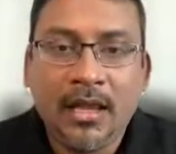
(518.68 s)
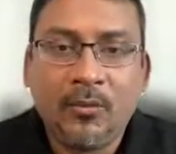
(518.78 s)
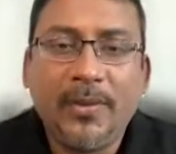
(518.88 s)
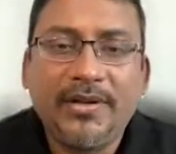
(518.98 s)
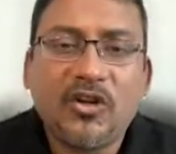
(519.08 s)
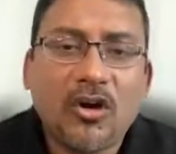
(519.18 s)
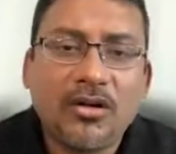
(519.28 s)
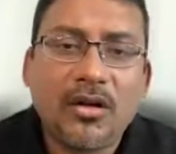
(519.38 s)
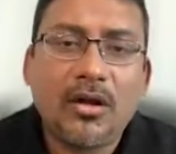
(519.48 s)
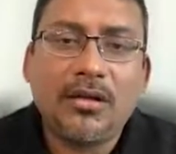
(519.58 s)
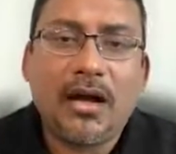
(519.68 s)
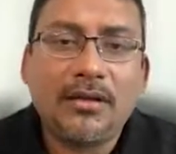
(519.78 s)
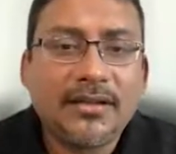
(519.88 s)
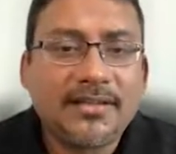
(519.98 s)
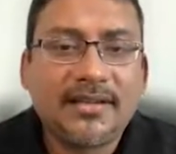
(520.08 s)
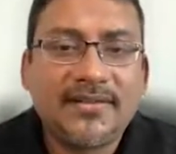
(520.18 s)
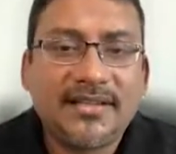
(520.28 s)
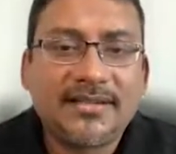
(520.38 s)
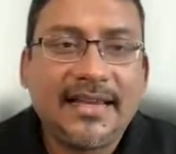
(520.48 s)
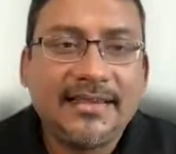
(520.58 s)
We will talk other
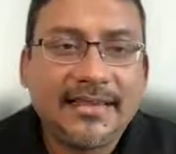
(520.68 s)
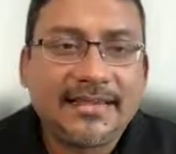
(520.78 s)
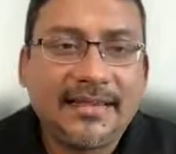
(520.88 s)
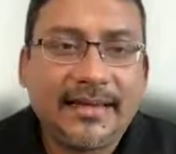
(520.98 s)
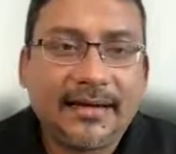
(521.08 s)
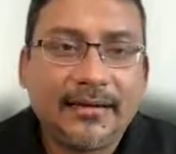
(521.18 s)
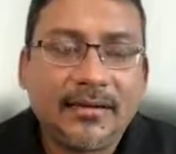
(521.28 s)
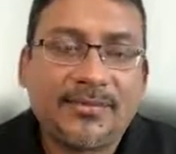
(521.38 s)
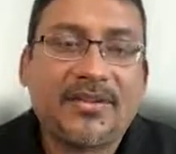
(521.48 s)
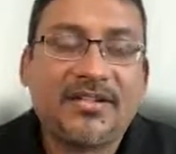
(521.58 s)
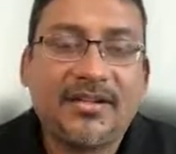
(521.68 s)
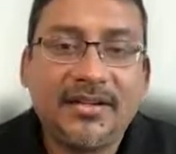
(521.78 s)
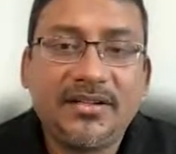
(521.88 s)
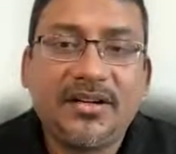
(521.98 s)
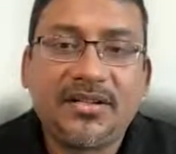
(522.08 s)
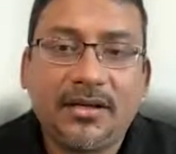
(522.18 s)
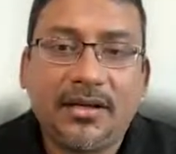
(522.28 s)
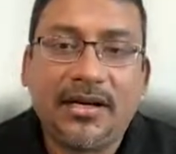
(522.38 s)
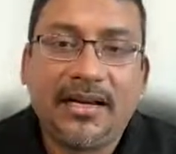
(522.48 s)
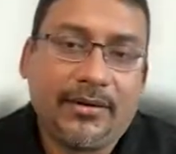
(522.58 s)
services in this layer, especially the integration
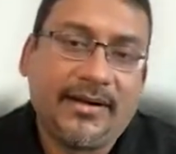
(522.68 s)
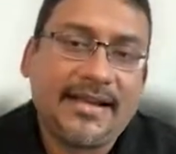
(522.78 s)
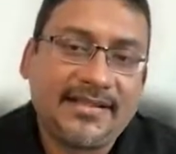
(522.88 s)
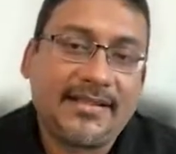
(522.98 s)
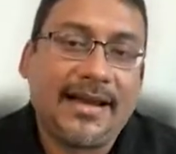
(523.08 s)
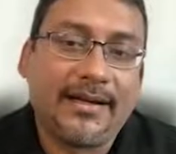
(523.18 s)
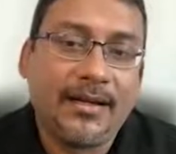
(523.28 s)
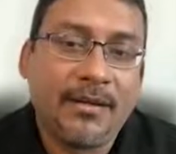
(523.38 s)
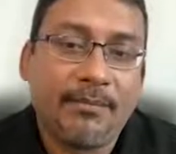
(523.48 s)
layer, in our next slide.